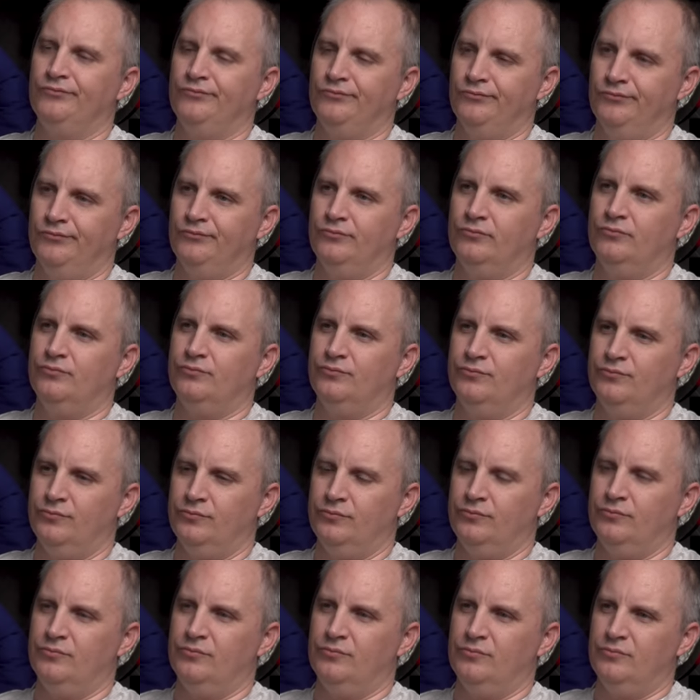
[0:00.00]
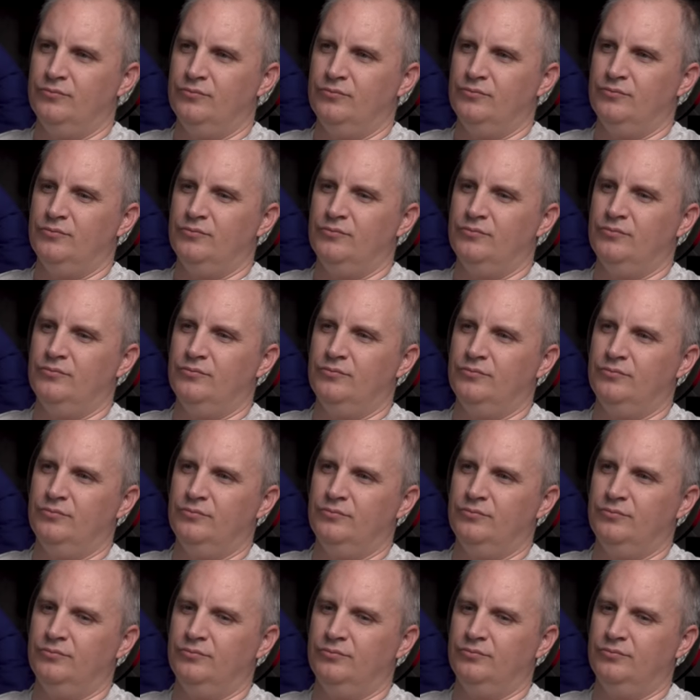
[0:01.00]

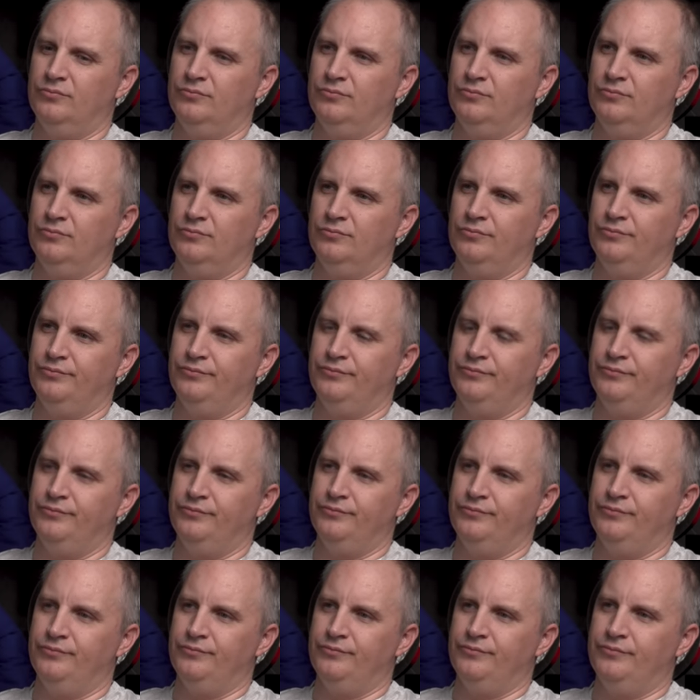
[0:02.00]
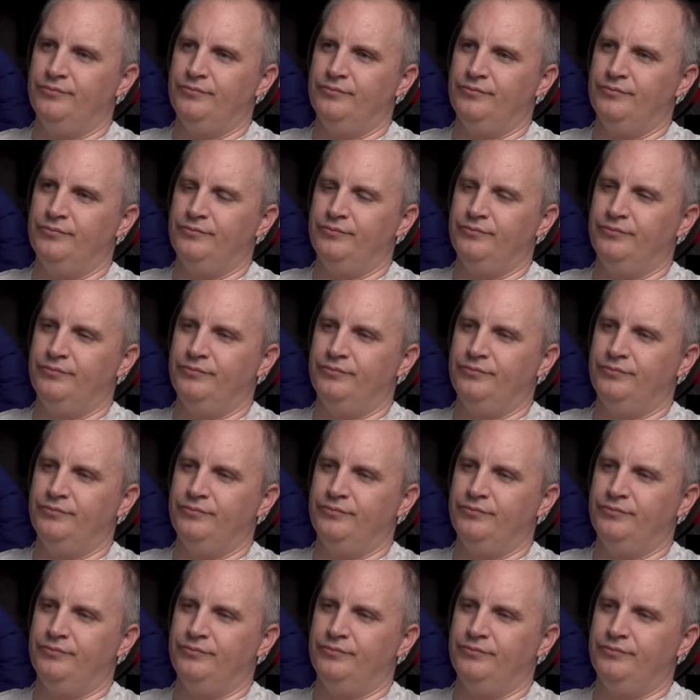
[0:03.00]
(not speaking)